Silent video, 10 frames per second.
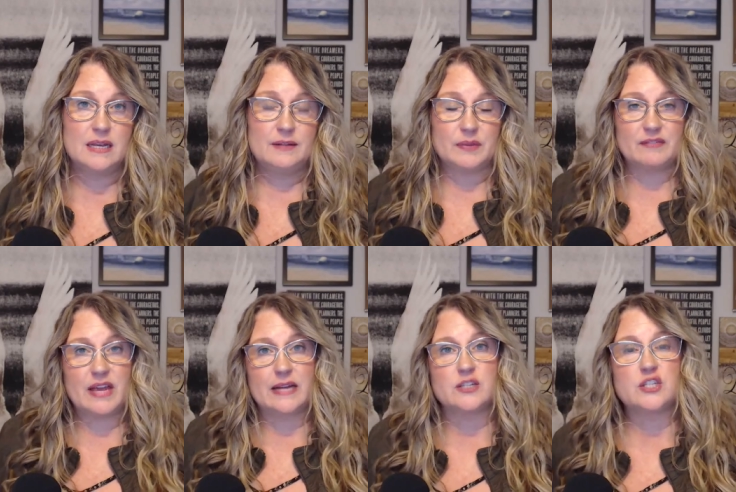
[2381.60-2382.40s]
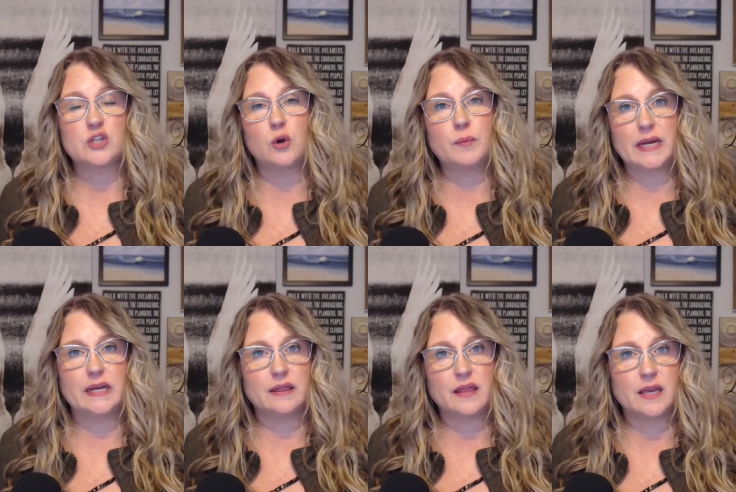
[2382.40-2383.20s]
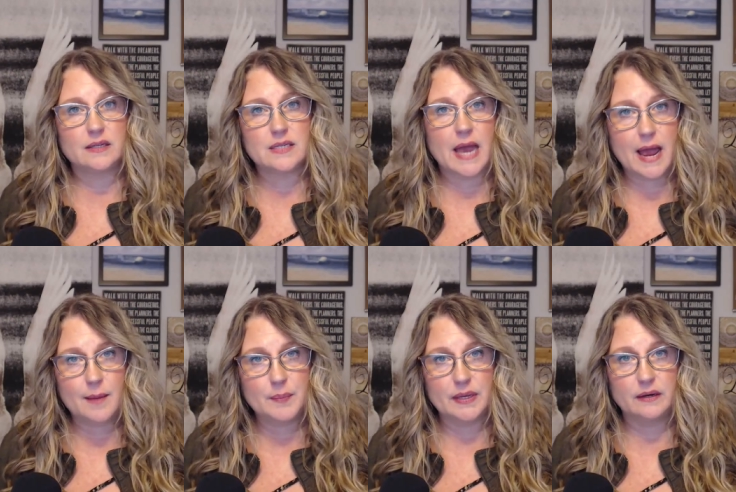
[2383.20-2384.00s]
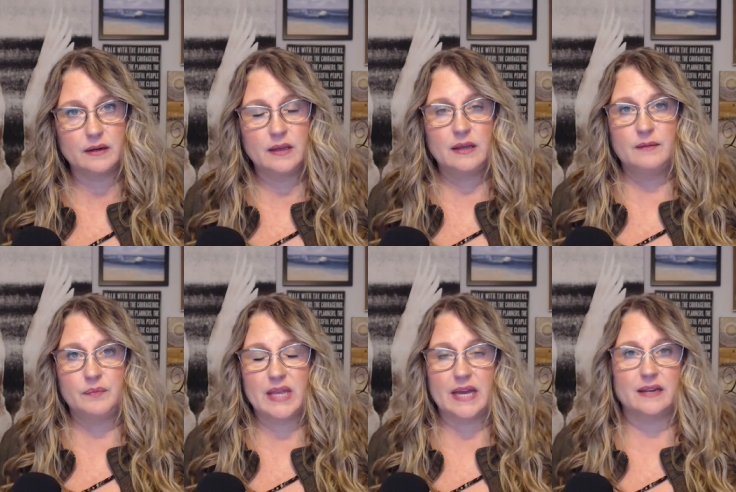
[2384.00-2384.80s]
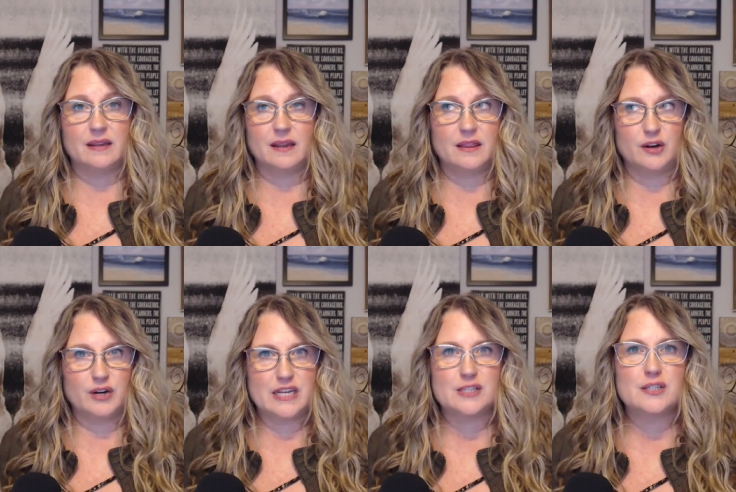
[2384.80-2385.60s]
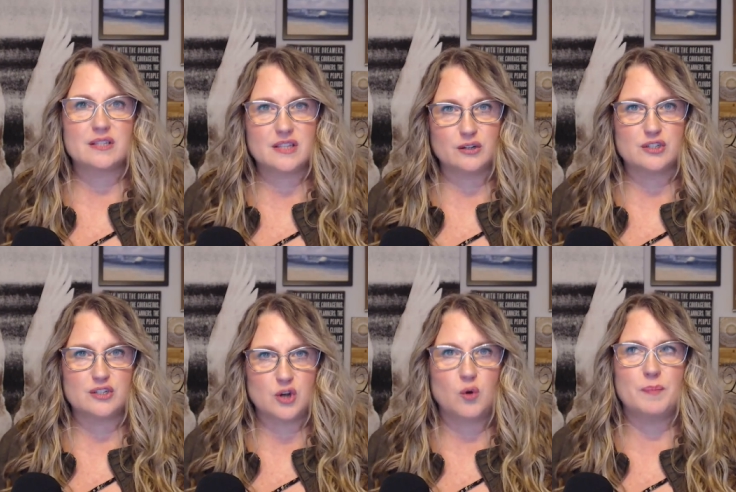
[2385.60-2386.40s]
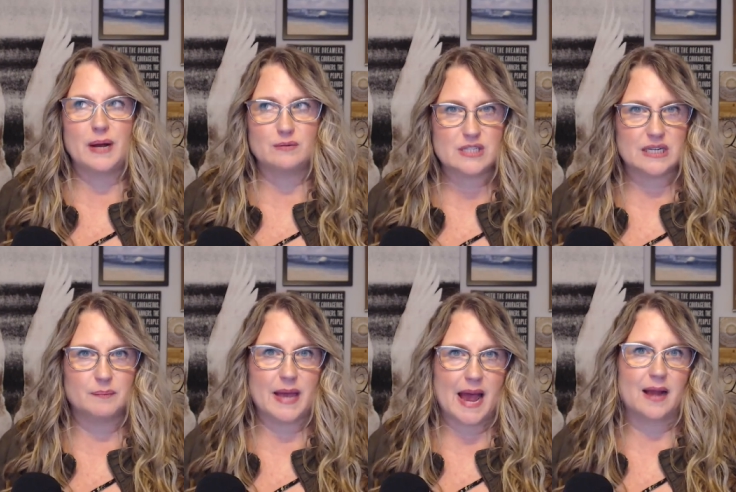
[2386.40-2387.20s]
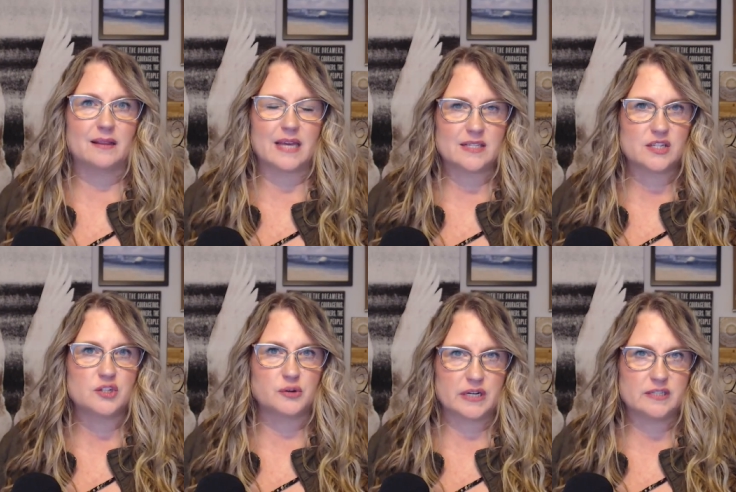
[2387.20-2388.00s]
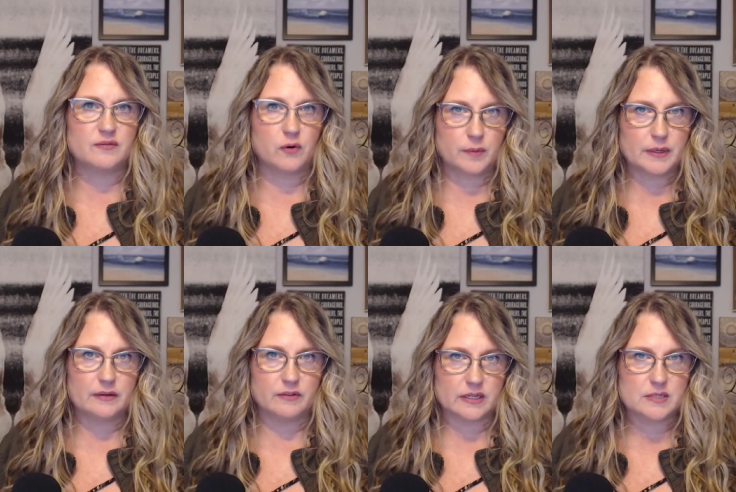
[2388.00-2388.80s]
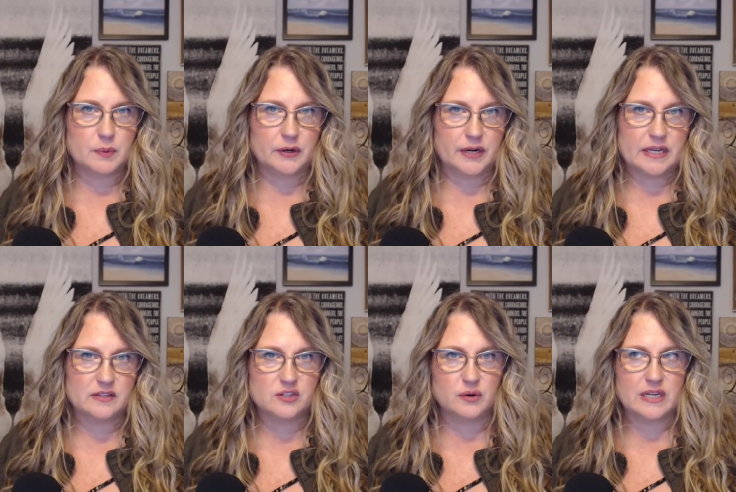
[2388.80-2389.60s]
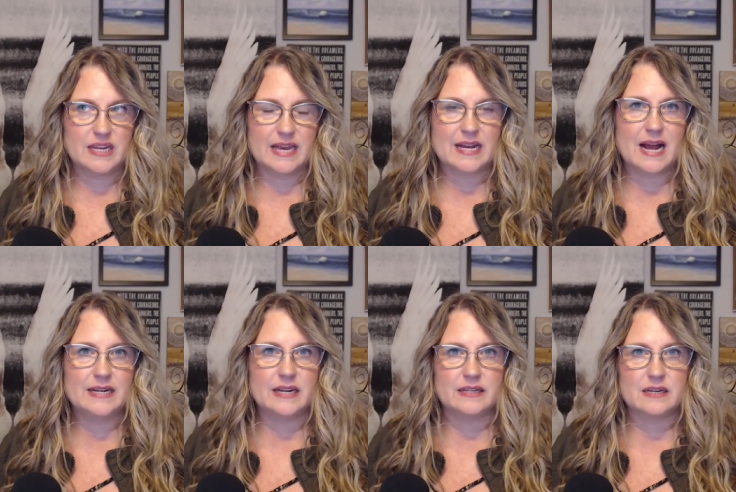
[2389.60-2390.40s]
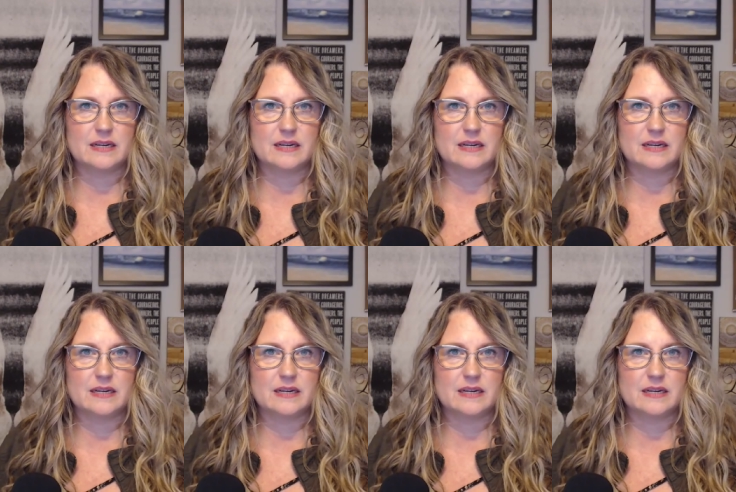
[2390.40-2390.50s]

they've had so many things happen that there's no bouncing back. That's a transformative experience. So it kind of